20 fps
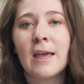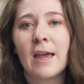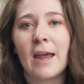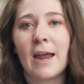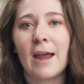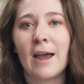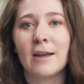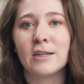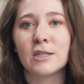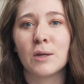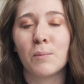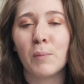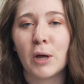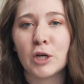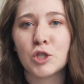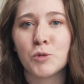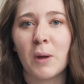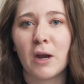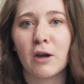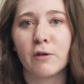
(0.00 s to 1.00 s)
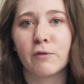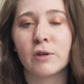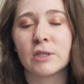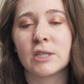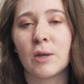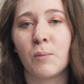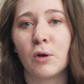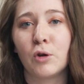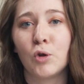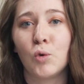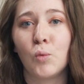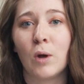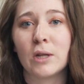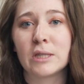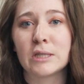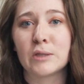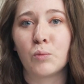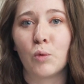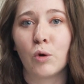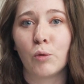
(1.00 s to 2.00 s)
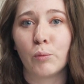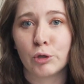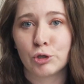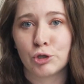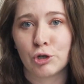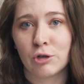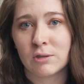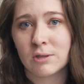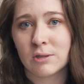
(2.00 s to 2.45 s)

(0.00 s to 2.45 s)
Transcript: and much better for someone who wants a more mature